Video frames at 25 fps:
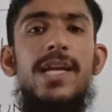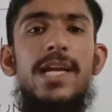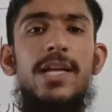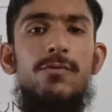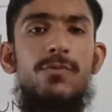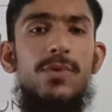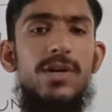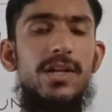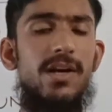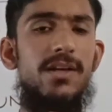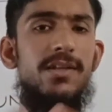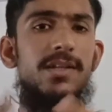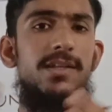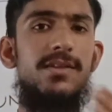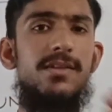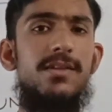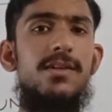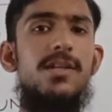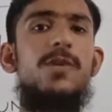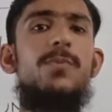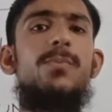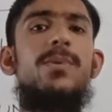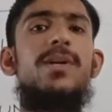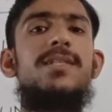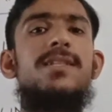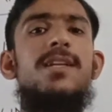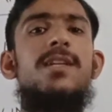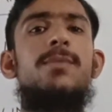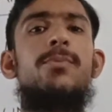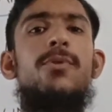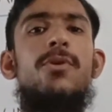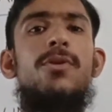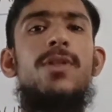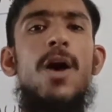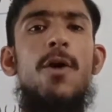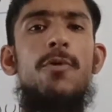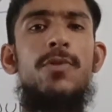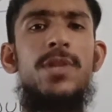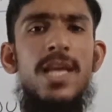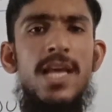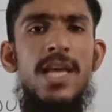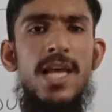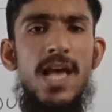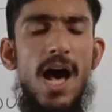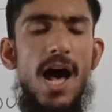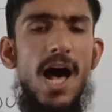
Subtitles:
and what are the third person pronoun.